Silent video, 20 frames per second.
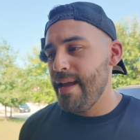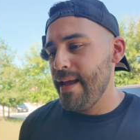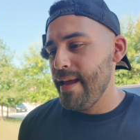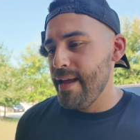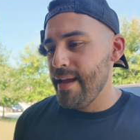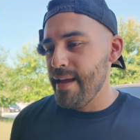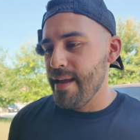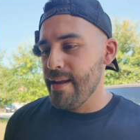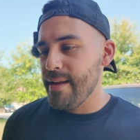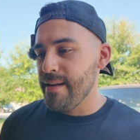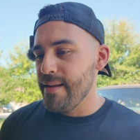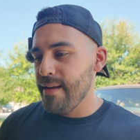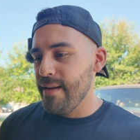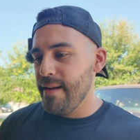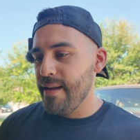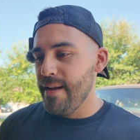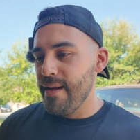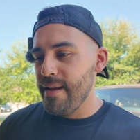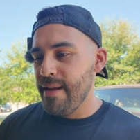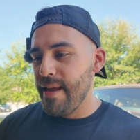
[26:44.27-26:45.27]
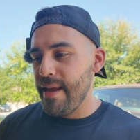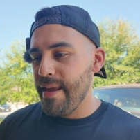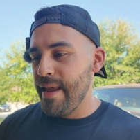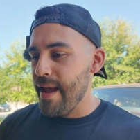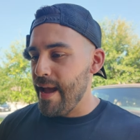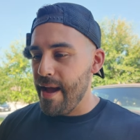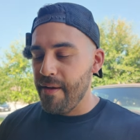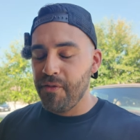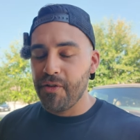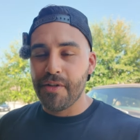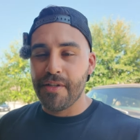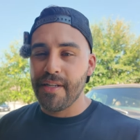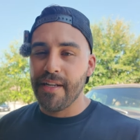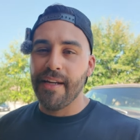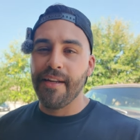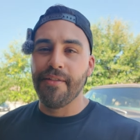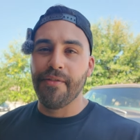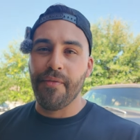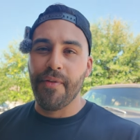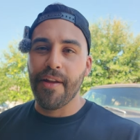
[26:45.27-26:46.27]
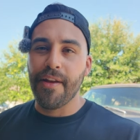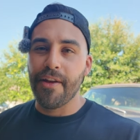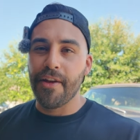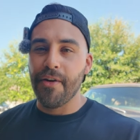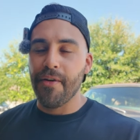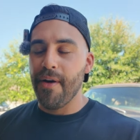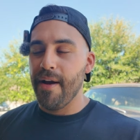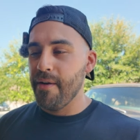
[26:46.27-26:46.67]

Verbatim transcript: And yeah, after today's video,